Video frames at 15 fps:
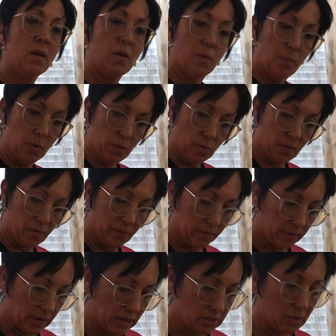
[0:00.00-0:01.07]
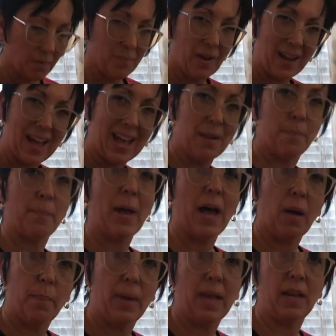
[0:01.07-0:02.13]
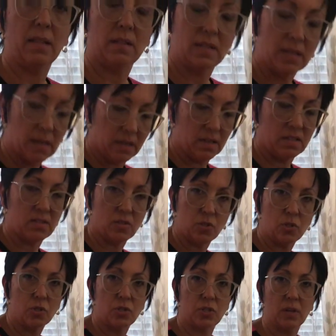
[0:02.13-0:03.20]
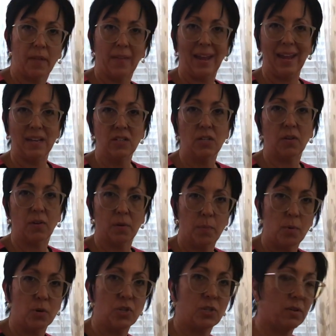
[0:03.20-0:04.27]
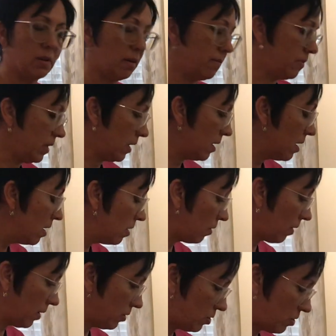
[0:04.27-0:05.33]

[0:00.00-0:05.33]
move. Okay, so I'm kind of palpating the tendinous insertion on the anterior portion of the greater